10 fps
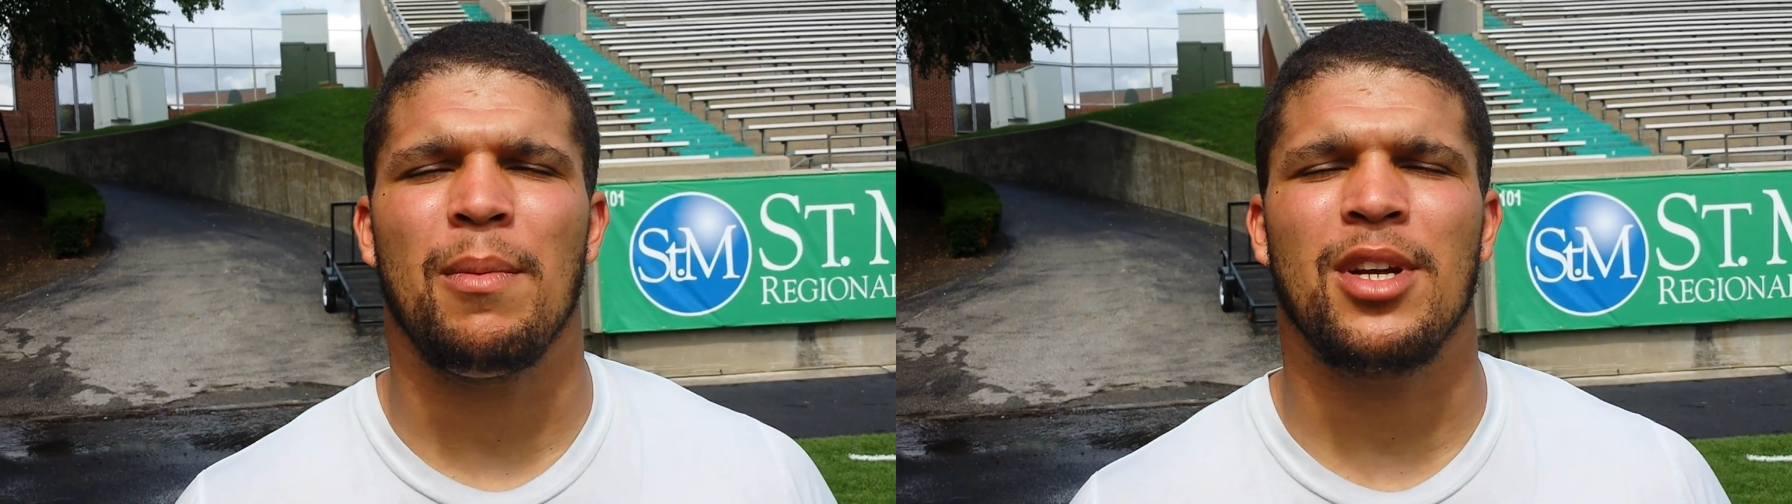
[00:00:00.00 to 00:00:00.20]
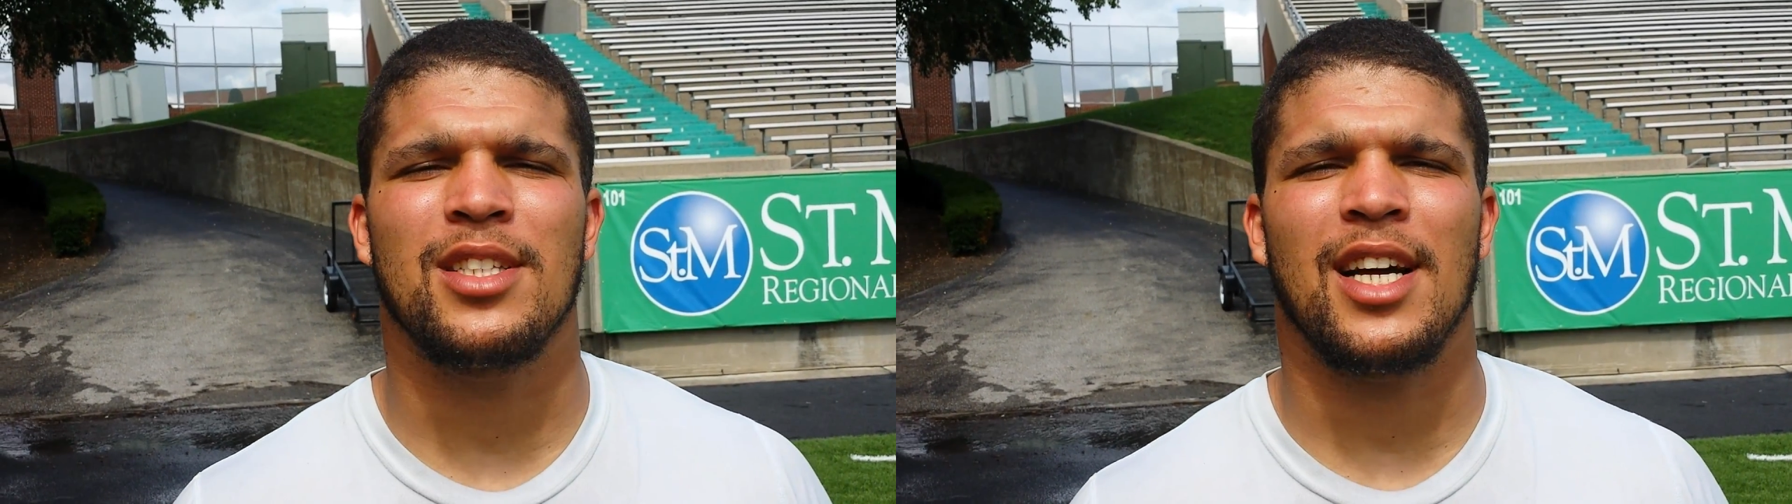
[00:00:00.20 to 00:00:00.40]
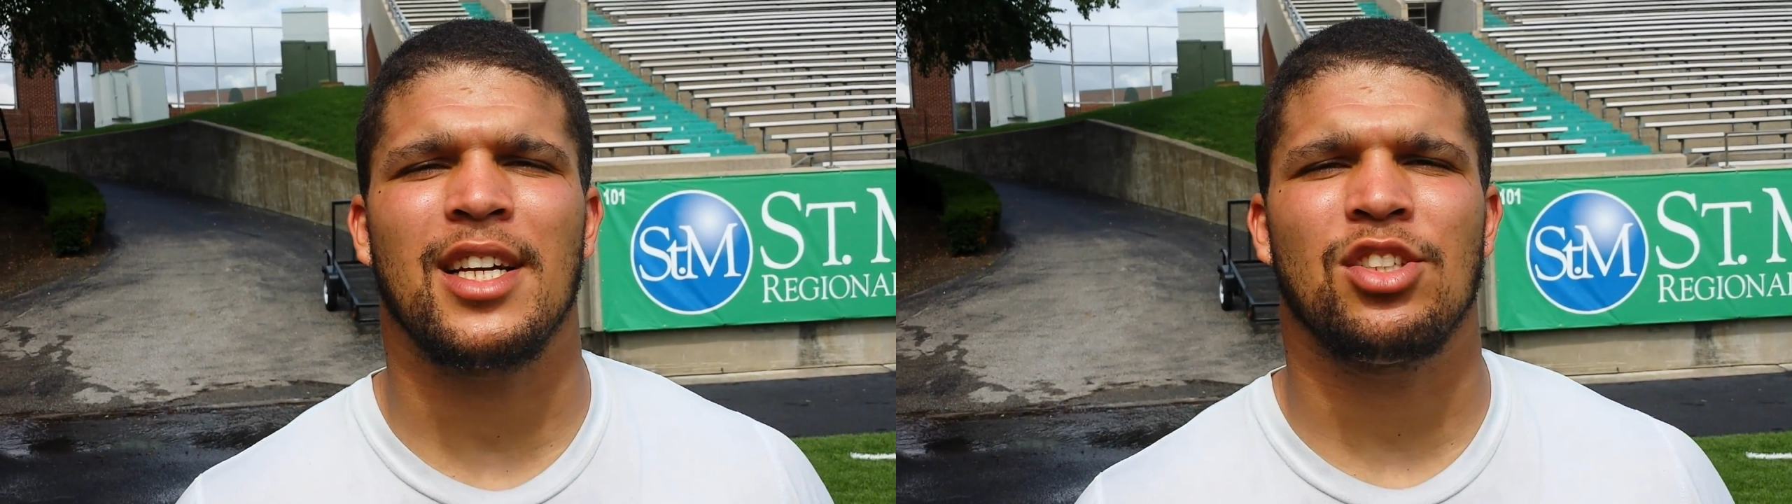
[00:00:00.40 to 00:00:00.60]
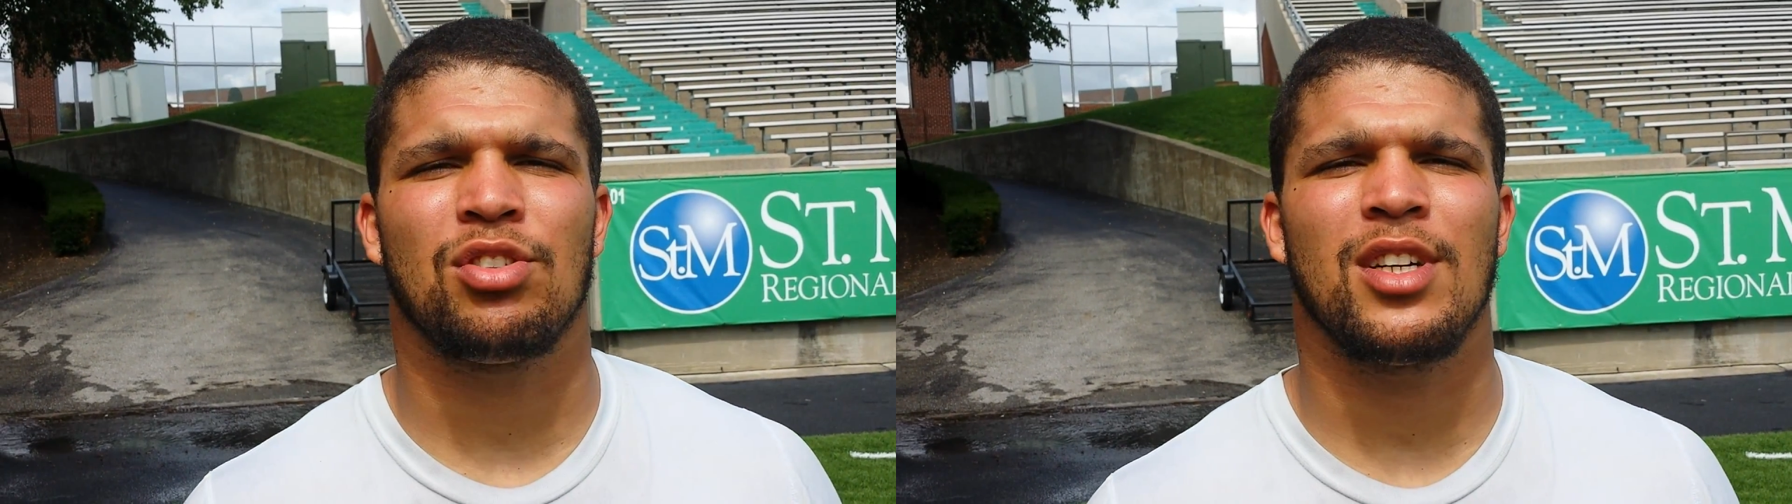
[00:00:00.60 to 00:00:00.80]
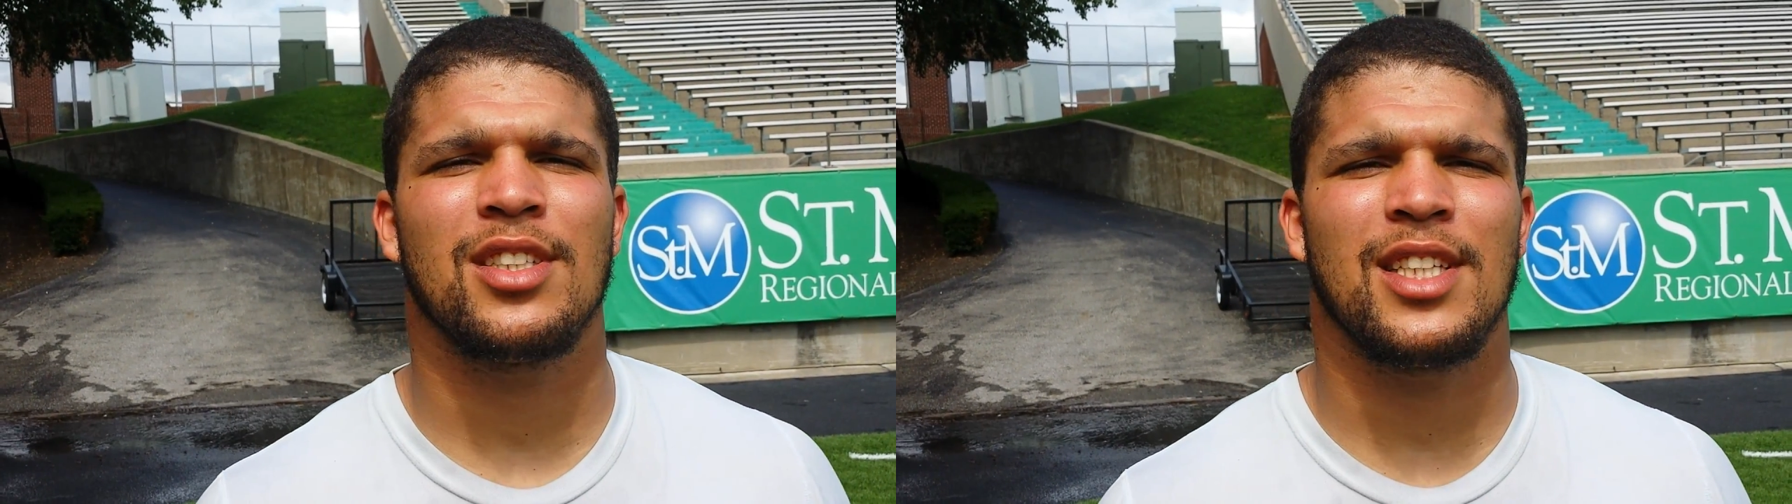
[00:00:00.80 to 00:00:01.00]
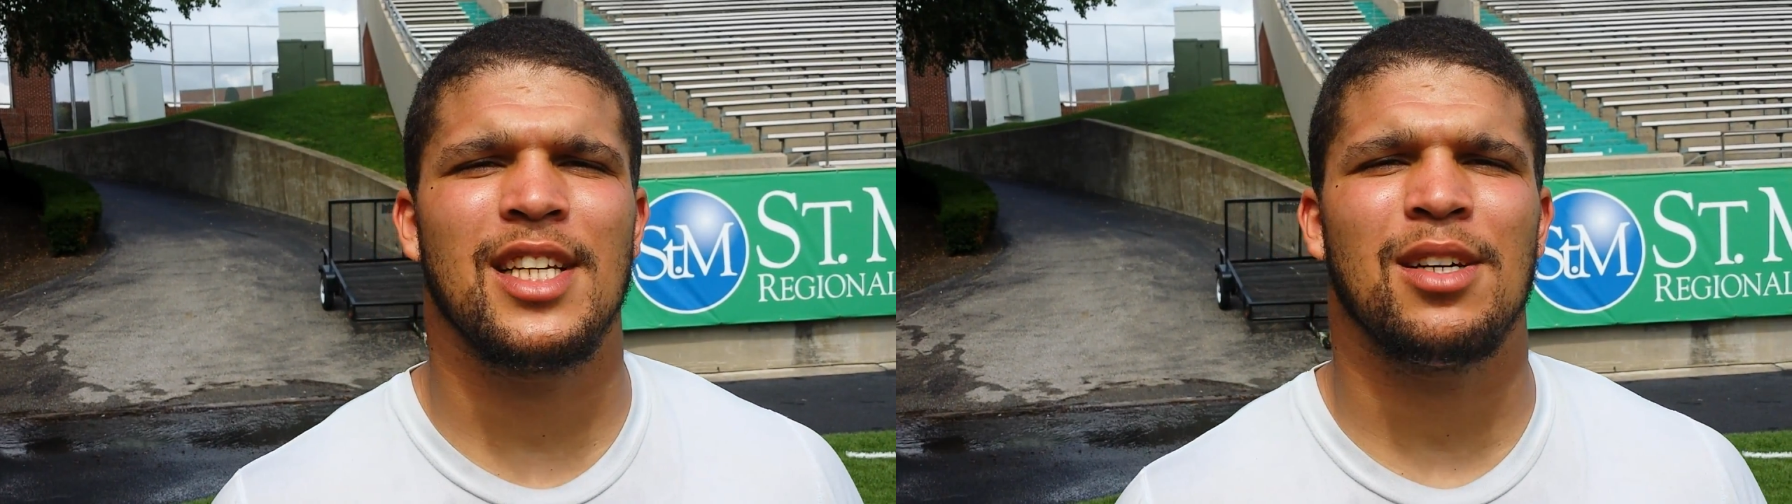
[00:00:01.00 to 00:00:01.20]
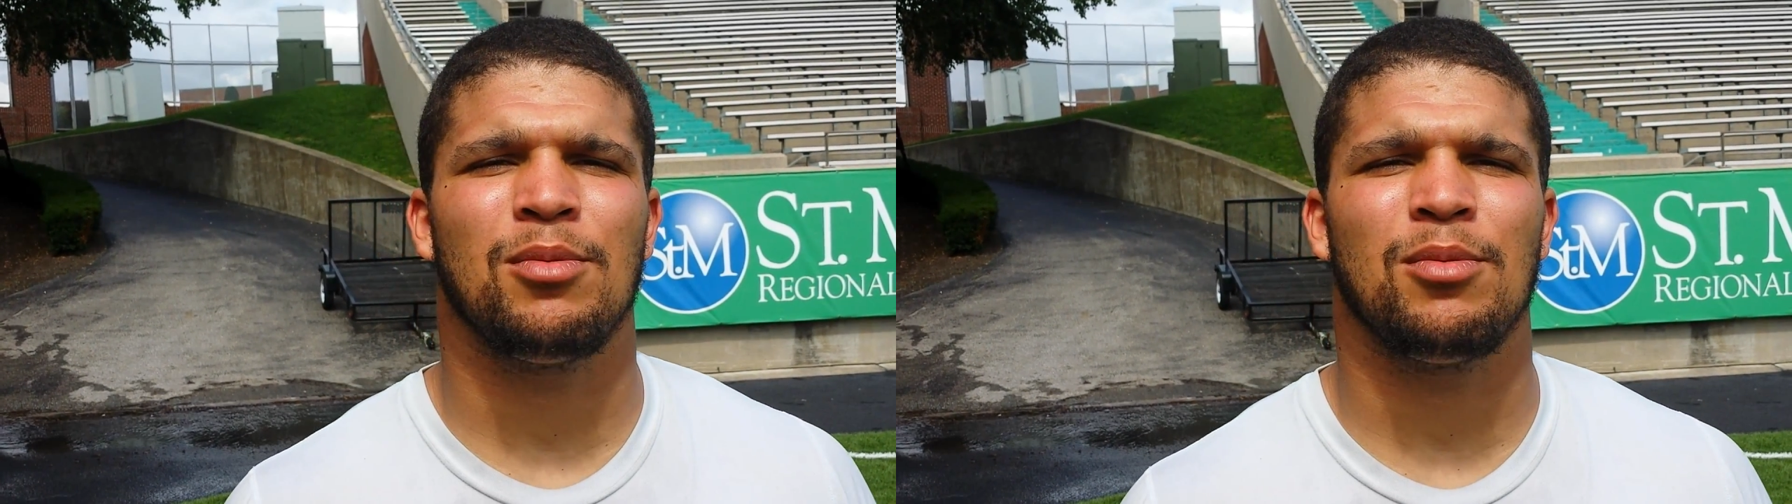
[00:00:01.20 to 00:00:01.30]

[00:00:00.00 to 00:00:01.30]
because I could trust him